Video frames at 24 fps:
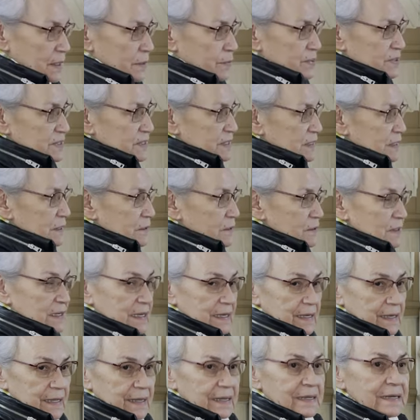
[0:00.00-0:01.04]
particularly
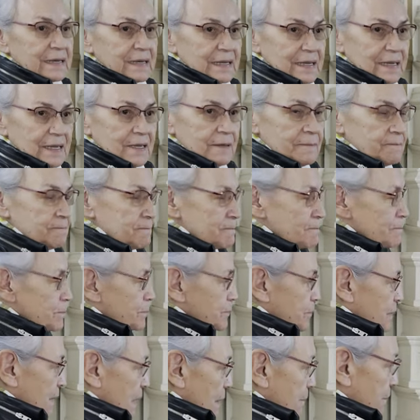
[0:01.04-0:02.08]
in Italy.
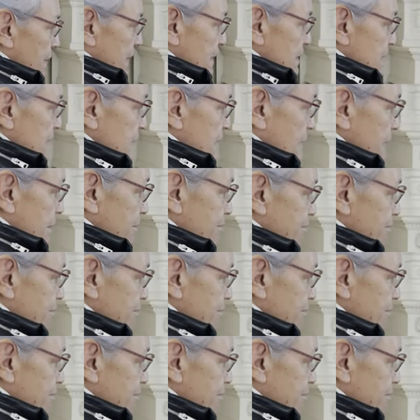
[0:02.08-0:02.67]
But